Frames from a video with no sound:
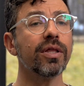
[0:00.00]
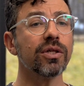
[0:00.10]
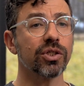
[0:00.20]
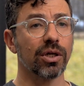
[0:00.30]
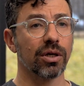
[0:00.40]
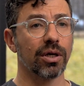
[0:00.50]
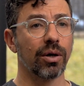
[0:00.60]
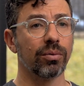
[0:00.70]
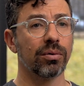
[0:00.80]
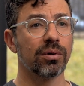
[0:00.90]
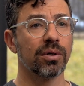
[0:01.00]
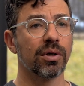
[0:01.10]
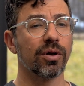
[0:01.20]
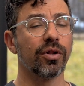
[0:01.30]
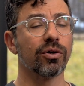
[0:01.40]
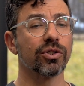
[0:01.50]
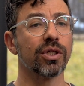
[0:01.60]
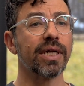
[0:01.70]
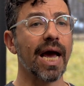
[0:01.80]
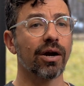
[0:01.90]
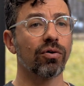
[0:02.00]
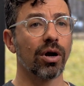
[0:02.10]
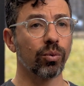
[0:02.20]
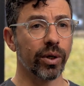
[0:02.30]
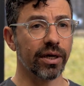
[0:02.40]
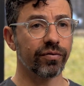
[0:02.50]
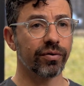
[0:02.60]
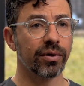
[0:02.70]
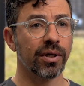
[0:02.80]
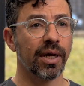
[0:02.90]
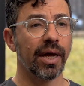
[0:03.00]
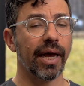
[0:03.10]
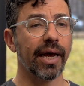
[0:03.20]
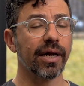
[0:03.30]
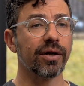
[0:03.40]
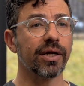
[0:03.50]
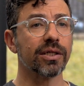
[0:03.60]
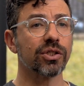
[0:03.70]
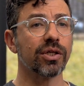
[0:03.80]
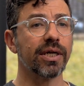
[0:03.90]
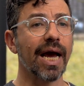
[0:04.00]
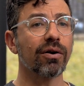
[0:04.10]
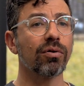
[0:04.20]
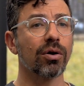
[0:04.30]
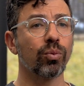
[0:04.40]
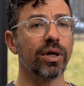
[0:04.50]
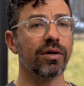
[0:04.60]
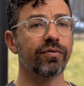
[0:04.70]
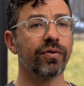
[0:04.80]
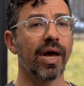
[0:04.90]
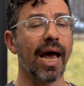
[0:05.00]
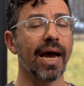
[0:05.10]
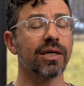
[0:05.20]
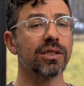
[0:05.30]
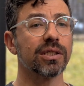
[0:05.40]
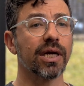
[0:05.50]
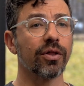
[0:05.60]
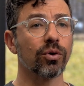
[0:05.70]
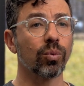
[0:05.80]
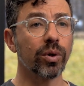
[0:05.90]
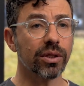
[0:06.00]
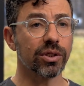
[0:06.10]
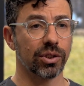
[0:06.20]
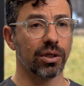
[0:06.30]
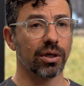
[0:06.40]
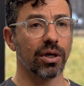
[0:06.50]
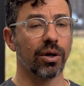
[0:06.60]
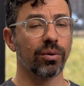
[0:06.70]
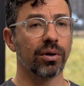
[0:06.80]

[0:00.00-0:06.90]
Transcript: the silicone, there's the Dacron weave. And it's the Dacron weave acting together with the silicone